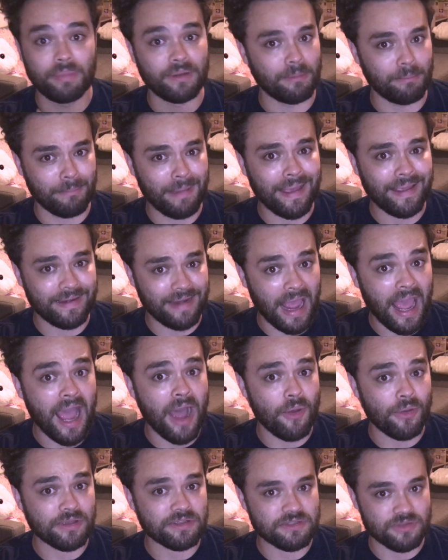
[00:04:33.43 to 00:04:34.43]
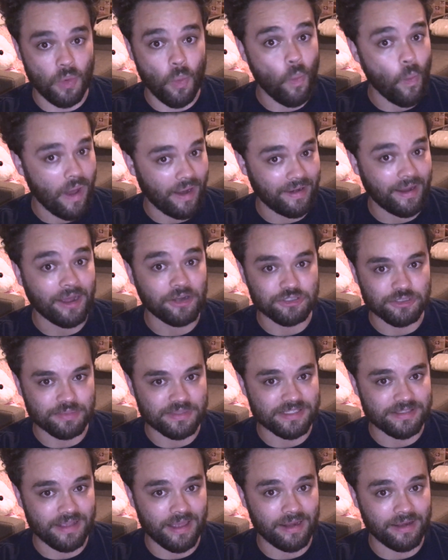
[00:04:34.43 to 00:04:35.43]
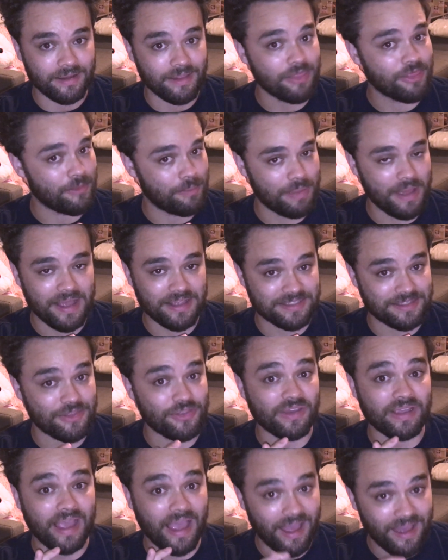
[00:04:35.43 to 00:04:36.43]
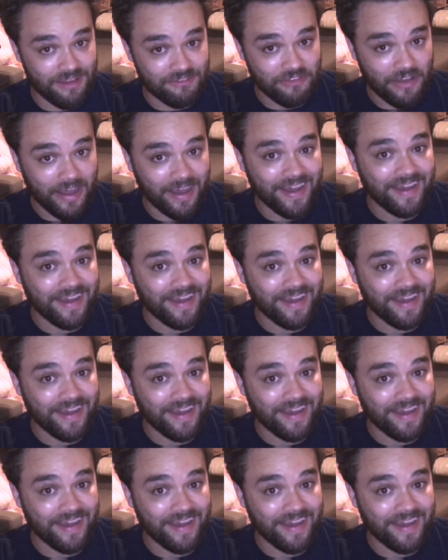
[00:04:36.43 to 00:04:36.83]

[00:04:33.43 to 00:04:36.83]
but it made ours 100% the best thing ever.